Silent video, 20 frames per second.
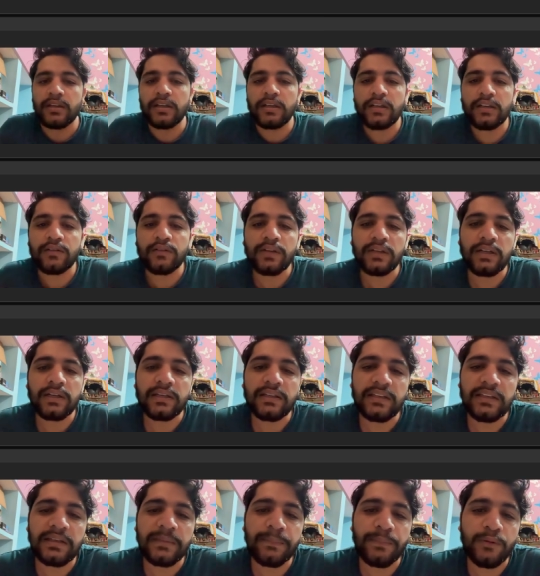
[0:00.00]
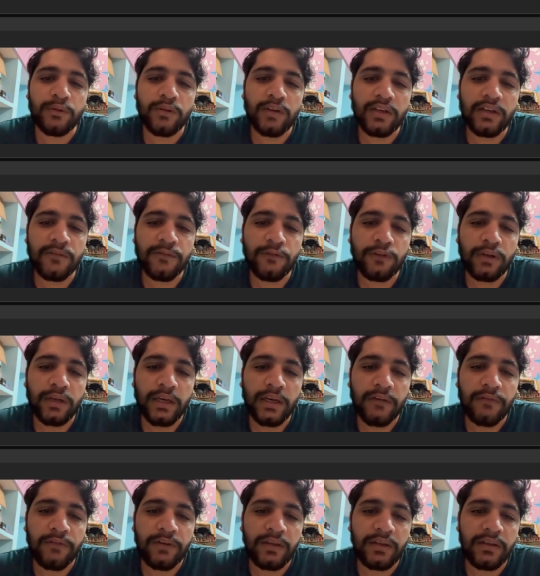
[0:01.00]
It will contain the product for
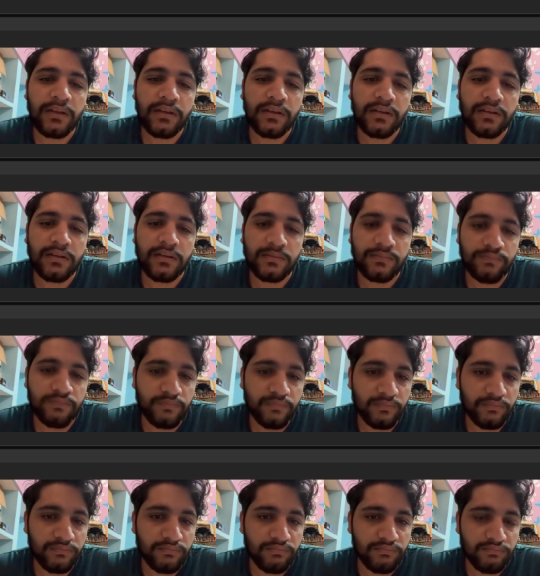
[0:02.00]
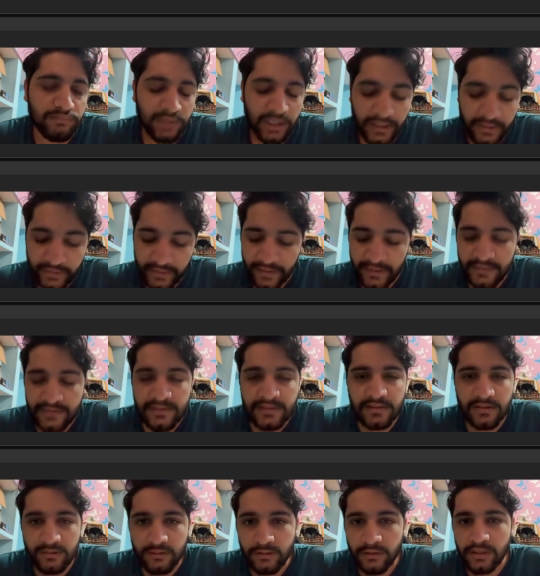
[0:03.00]
every
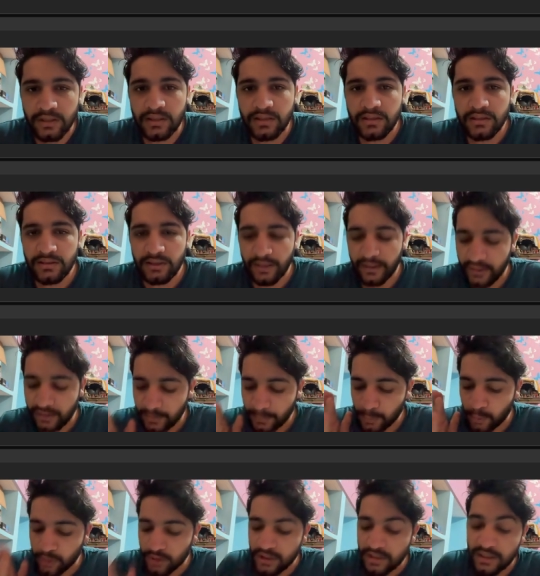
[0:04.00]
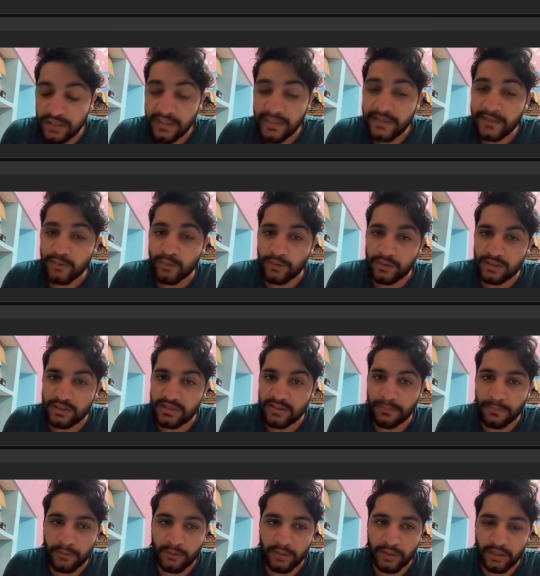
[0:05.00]
index. Okay, like up to this index, what is the
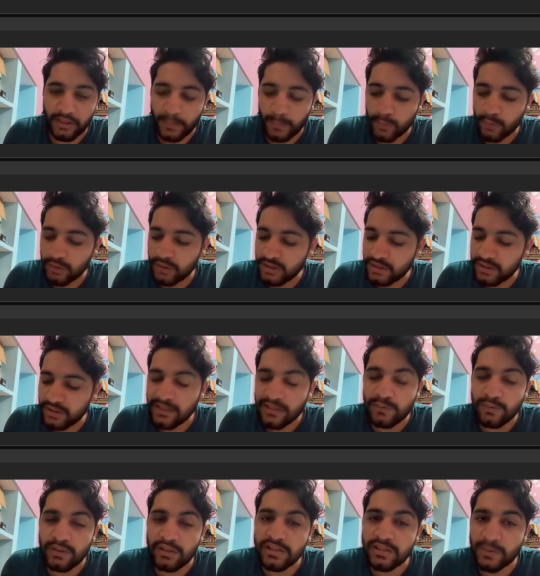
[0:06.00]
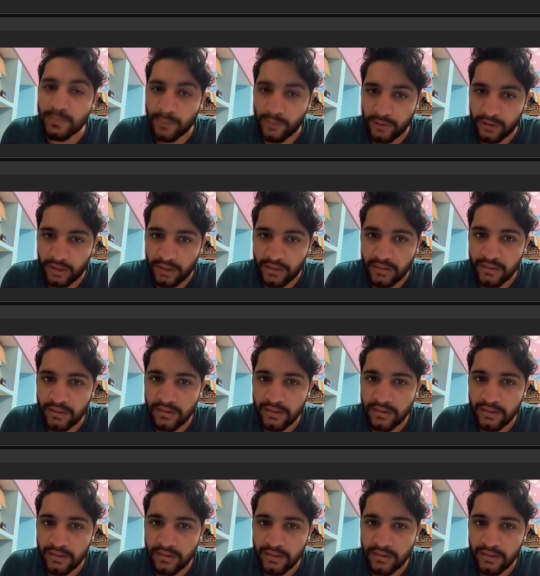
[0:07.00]
product? Up to this index, what is the product?